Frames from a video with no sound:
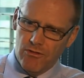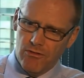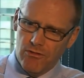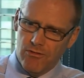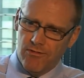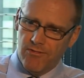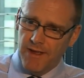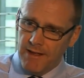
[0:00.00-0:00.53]

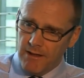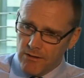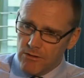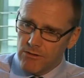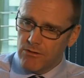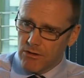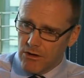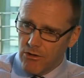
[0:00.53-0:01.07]

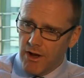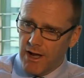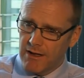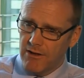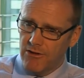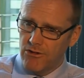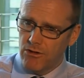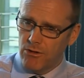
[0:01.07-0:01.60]
failed
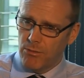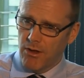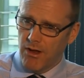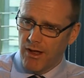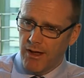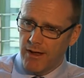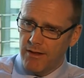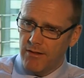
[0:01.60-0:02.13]
correctly to
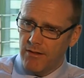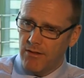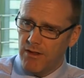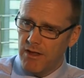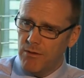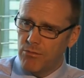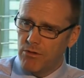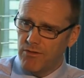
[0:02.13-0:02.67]
apply
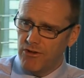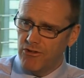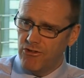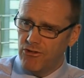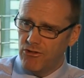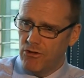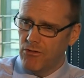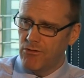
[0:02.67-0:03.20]
the
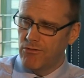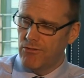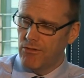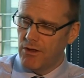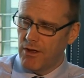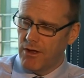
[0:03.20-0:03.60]
provisions of